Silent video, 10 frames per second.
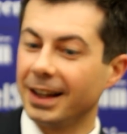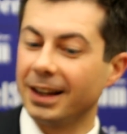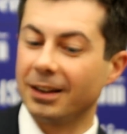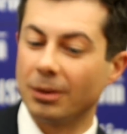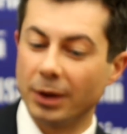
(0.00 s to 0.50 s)

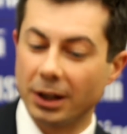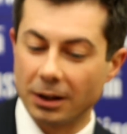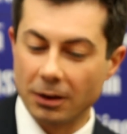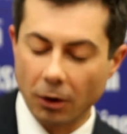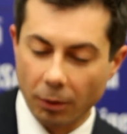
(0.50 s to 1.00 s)
And we
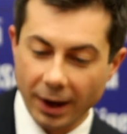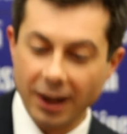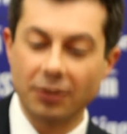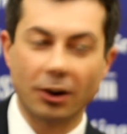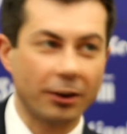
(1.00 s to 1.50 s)
can
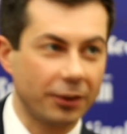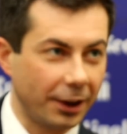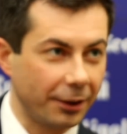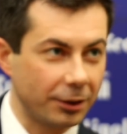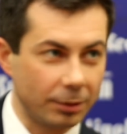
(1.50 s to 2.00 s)
arrange
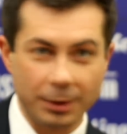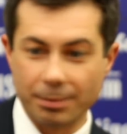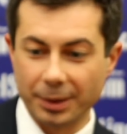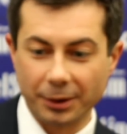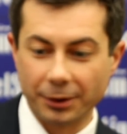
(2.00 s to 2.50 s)
ourselves as we
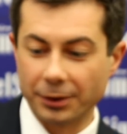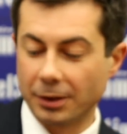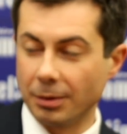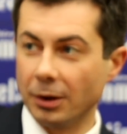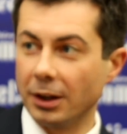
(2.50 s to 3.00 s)
build
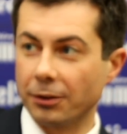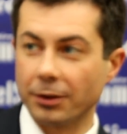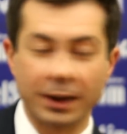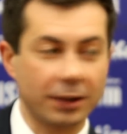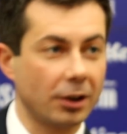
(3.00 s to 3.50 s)
communities
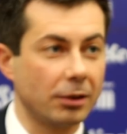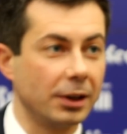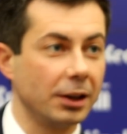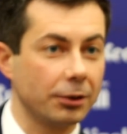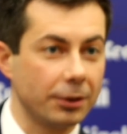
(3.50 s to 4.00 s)
for the next
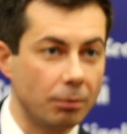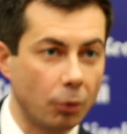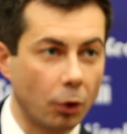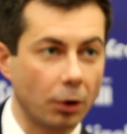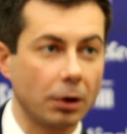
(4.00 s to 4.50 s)
100 years in
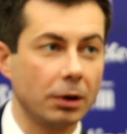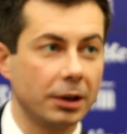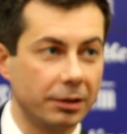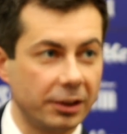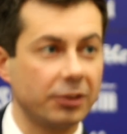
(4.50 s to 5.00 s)
more
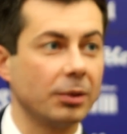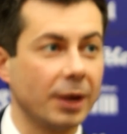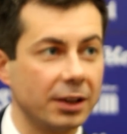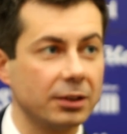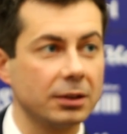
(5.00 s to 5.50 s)
efficient ways.